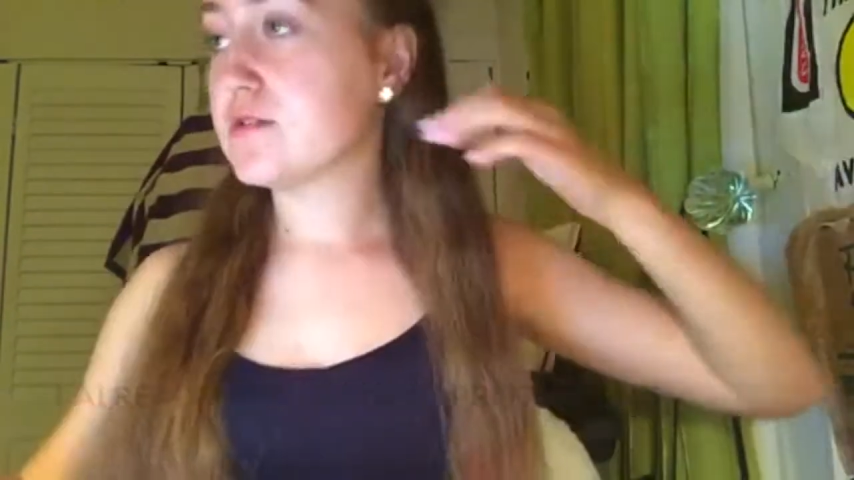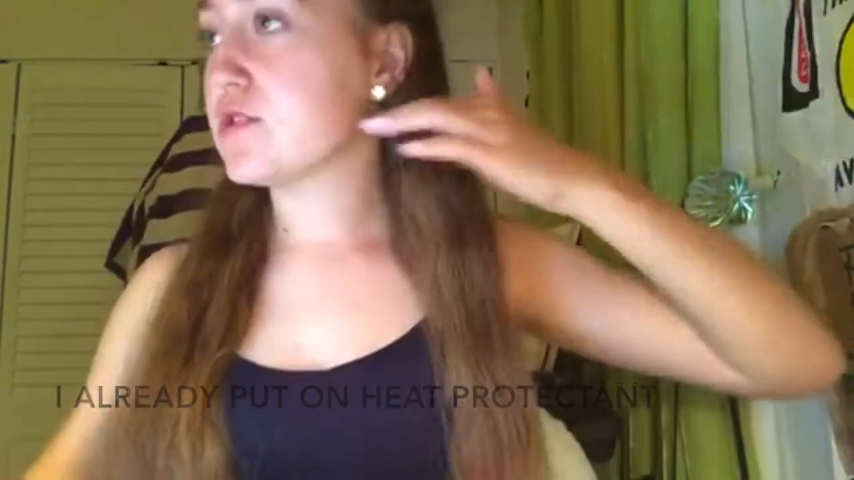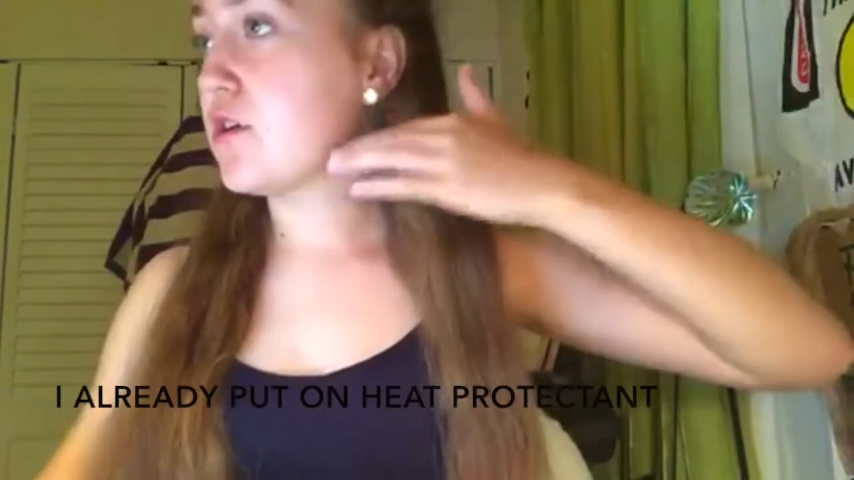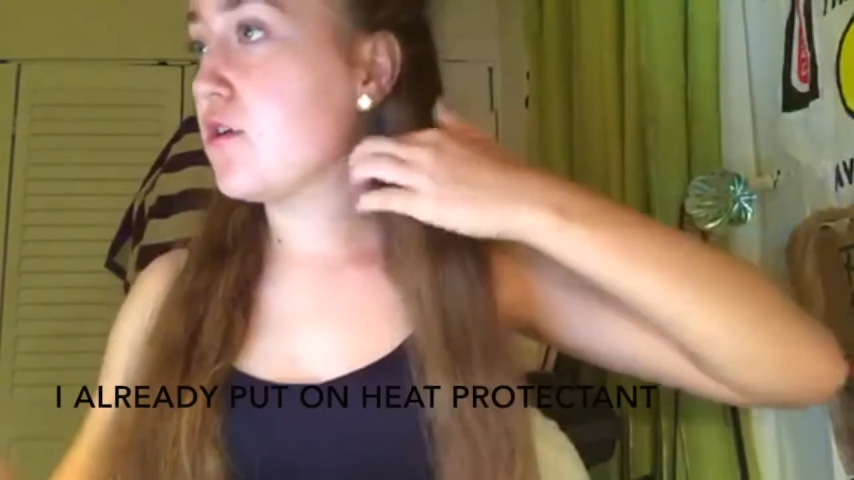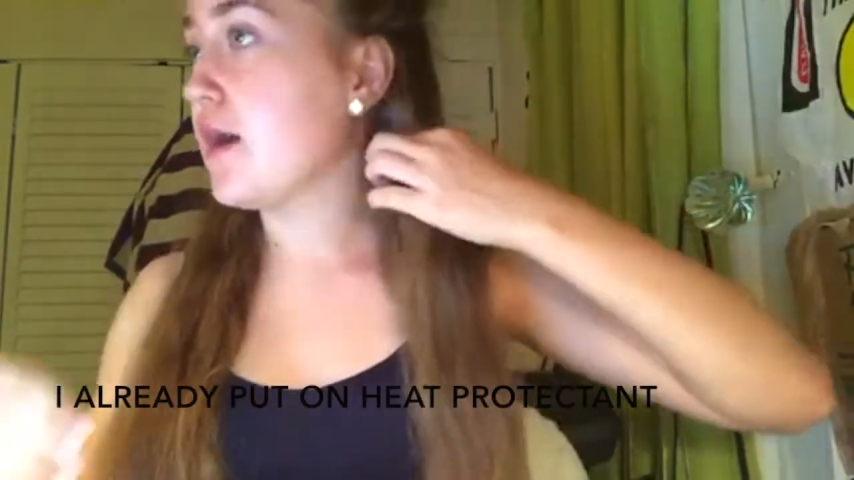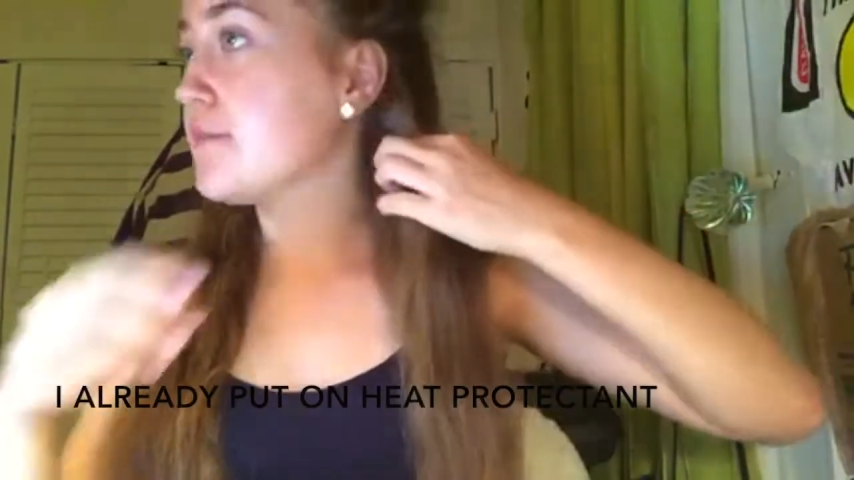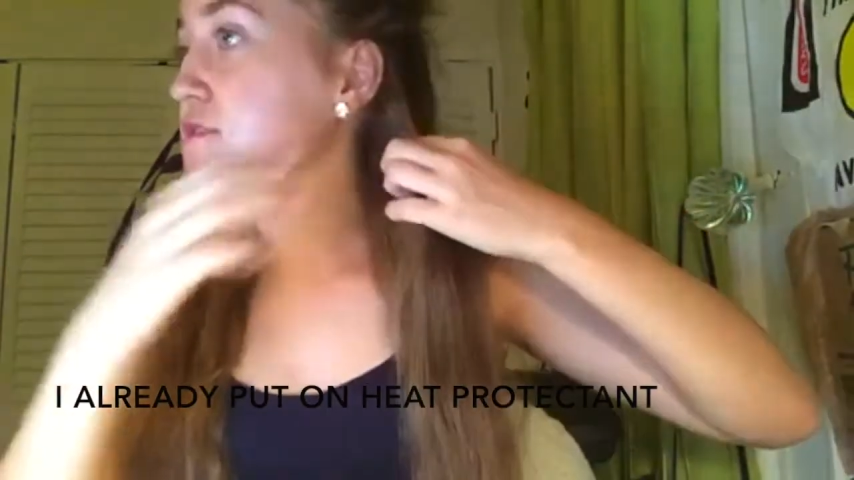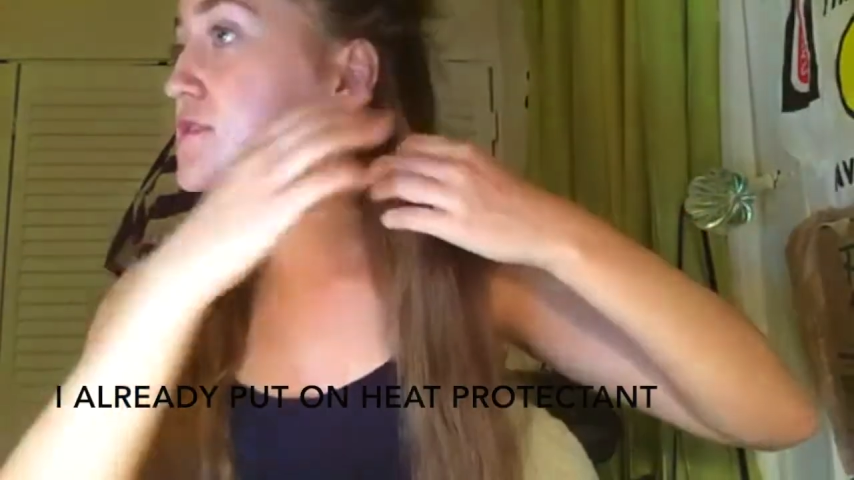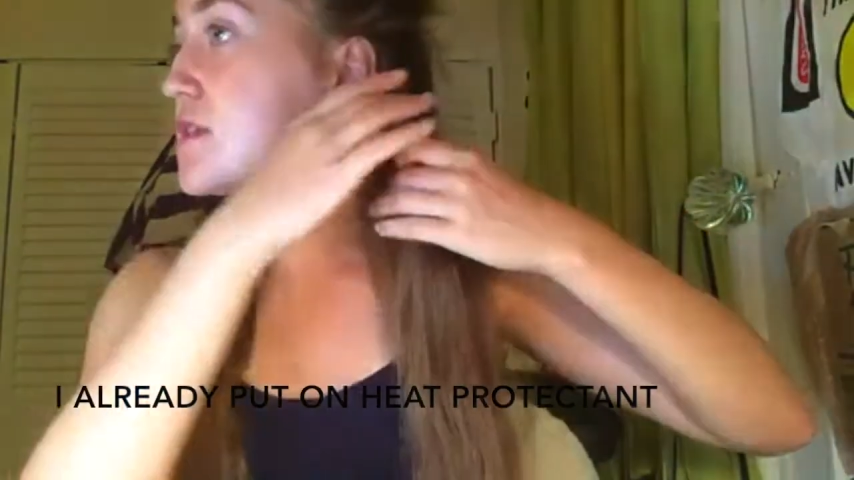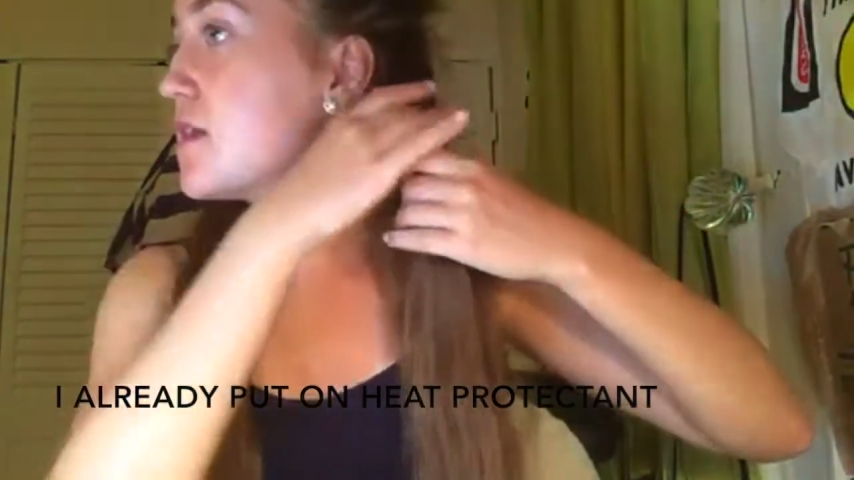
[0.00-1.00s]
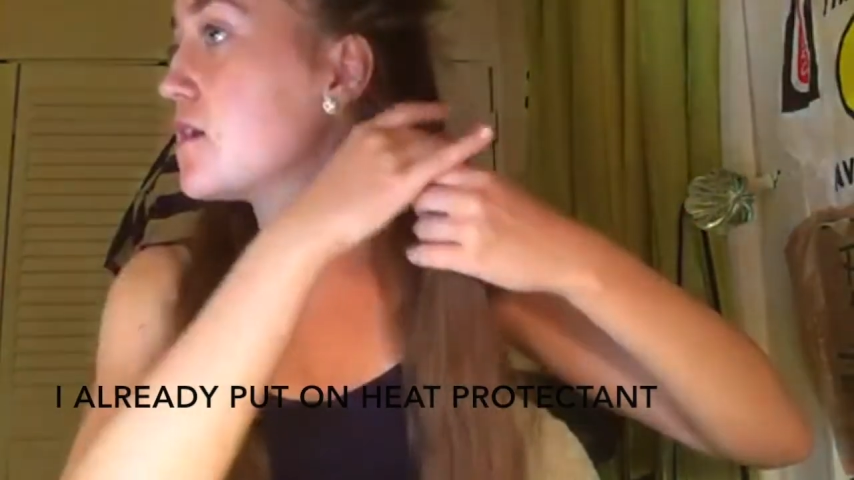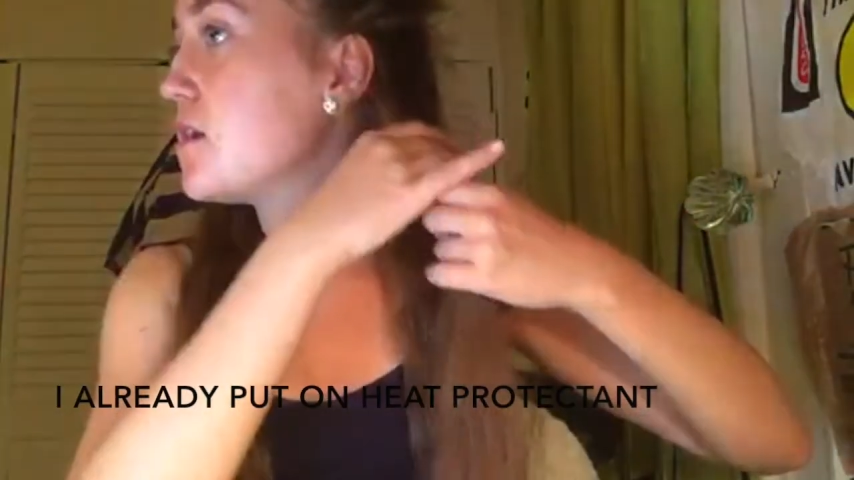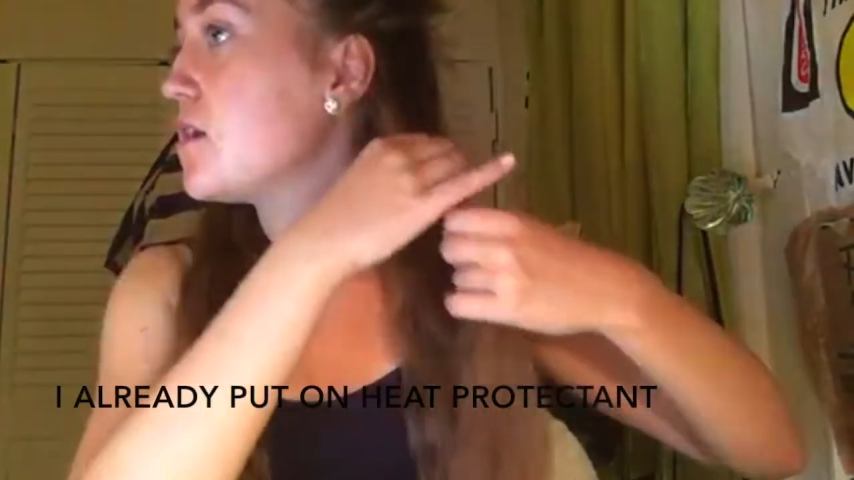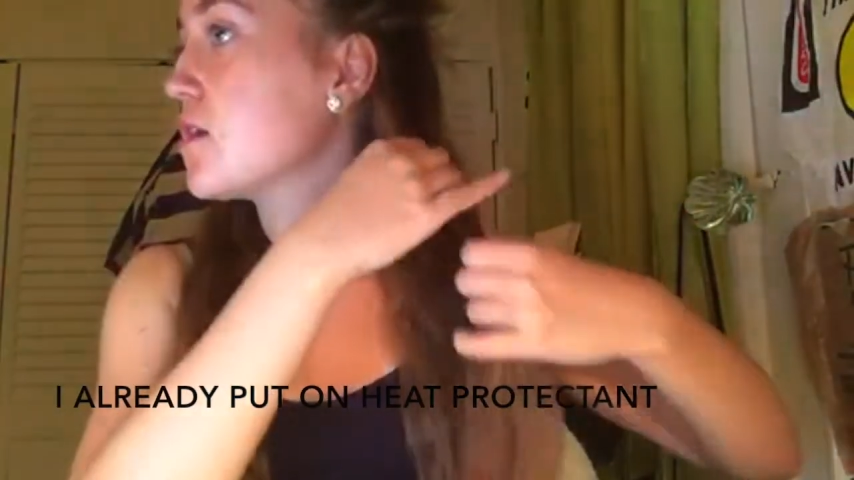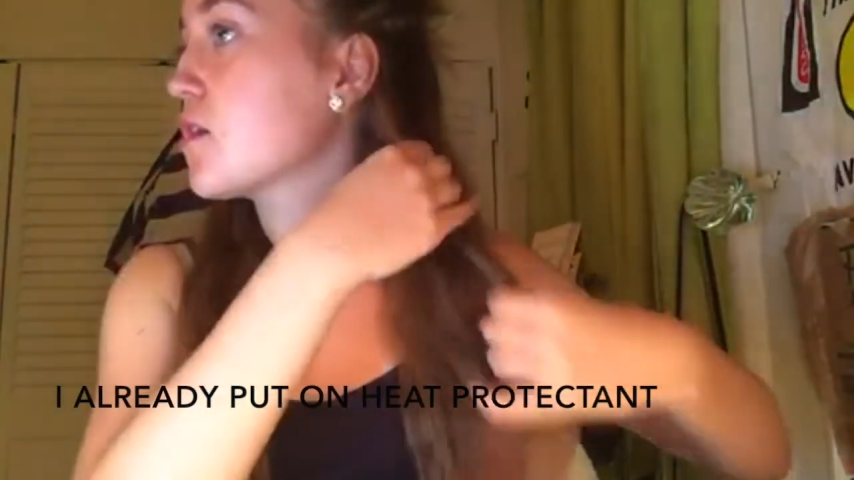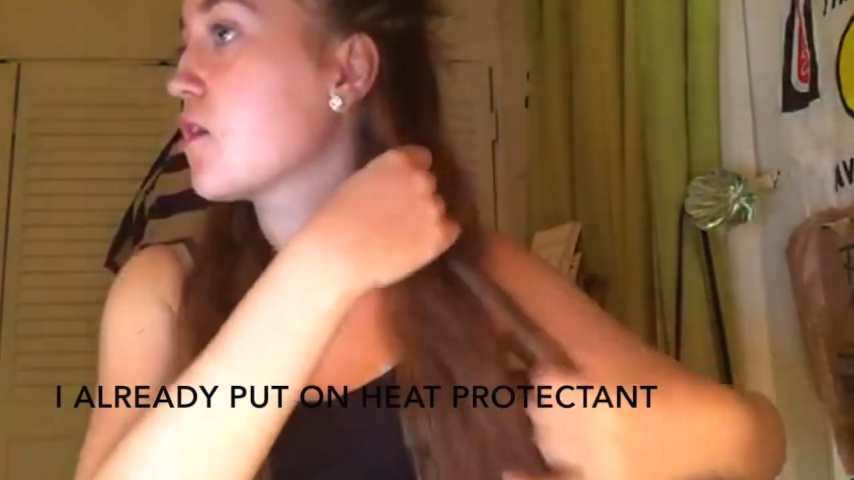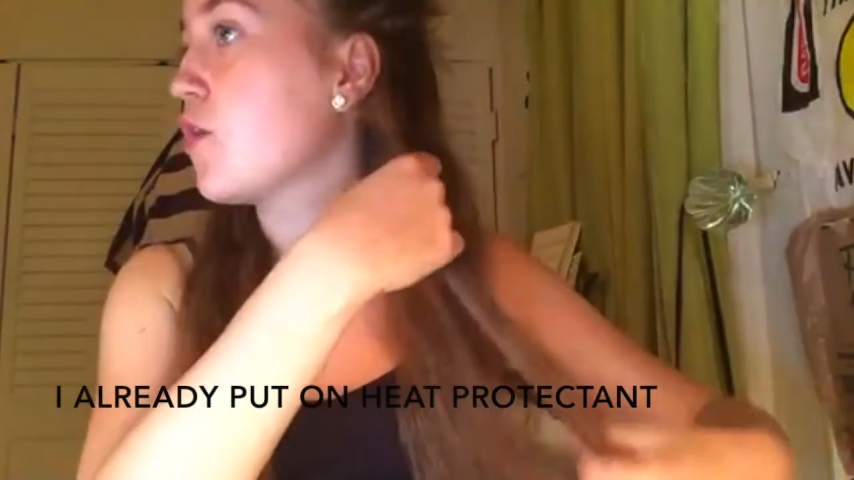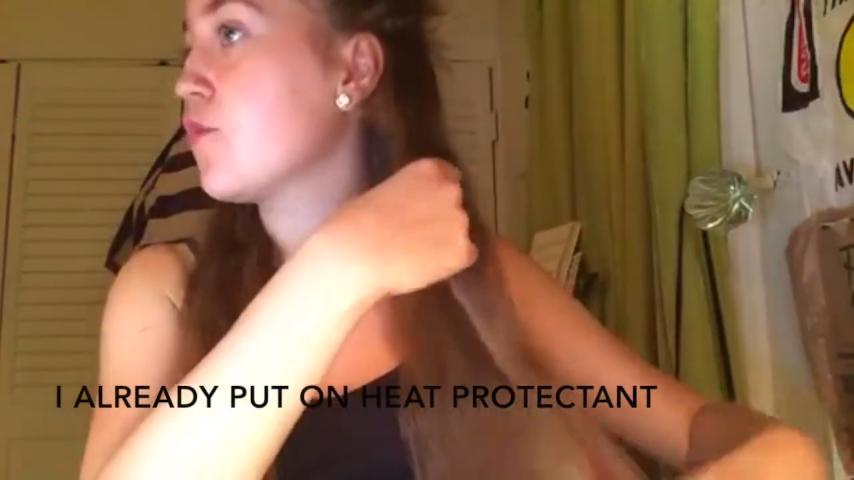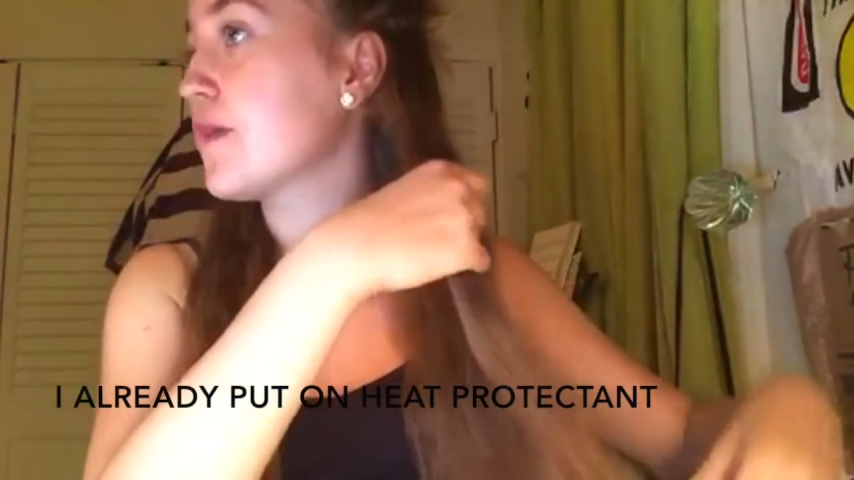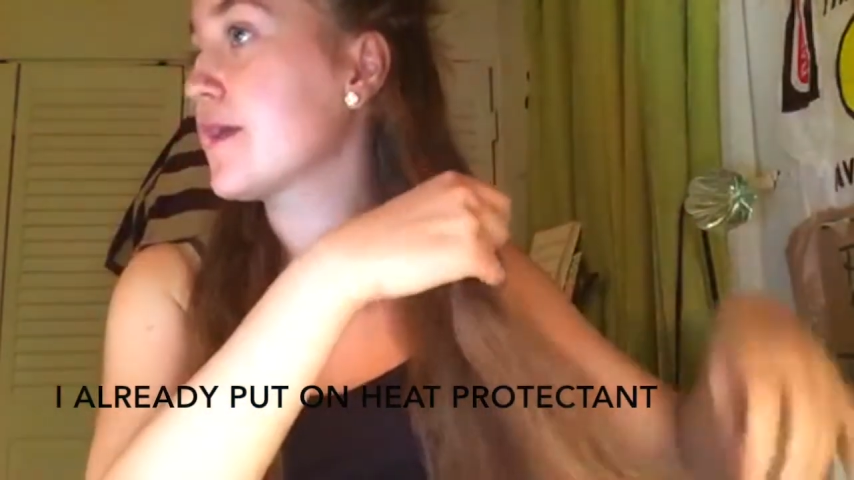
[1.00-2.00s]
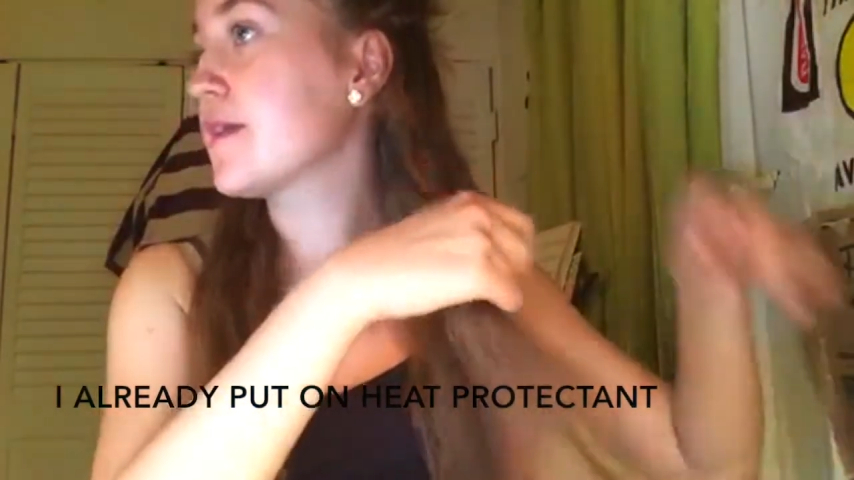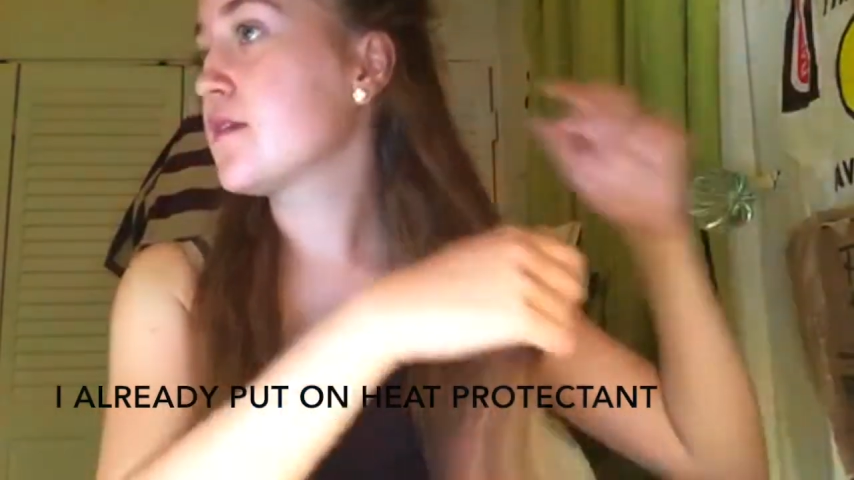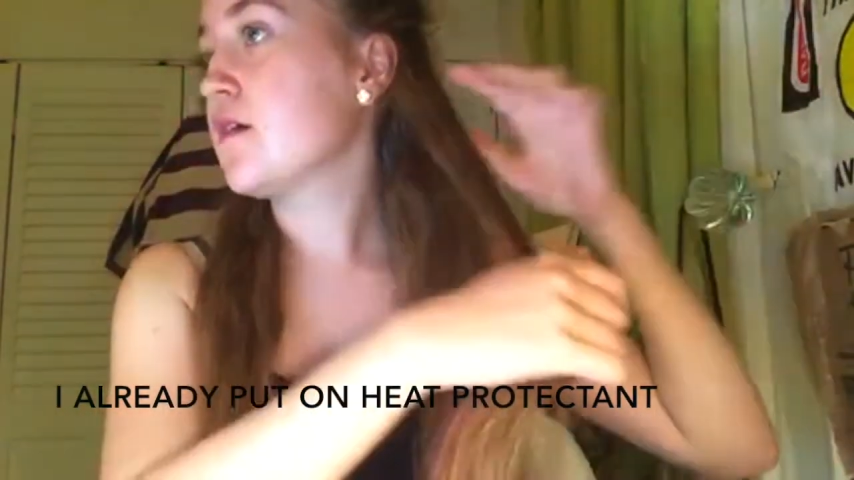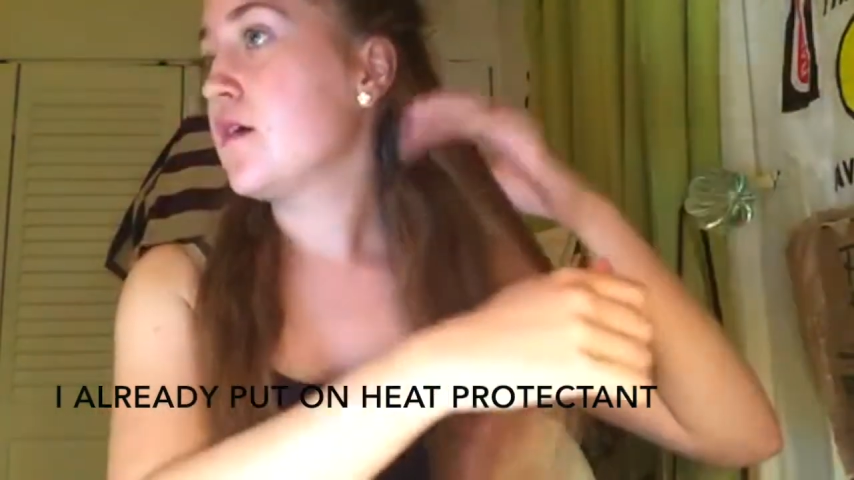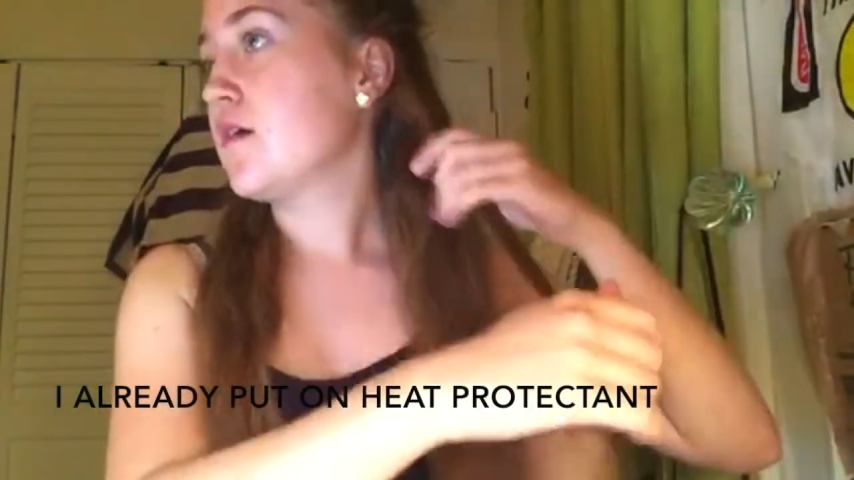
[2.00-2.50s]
So I'm just gonna go in